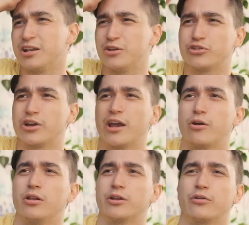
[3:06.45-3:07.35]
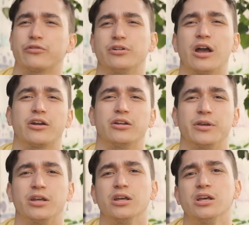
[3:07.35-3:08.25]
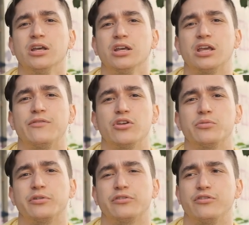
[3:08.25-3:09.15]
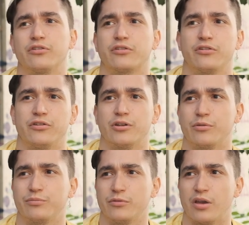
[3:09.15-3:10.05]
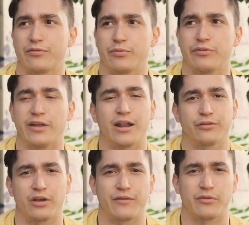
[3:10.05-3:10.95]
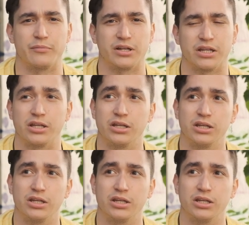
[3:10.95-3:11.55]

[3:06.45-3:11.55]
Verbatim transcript: And usually high-quality girls are not going to be giving you pussy just because, you know, you have some status or have some money,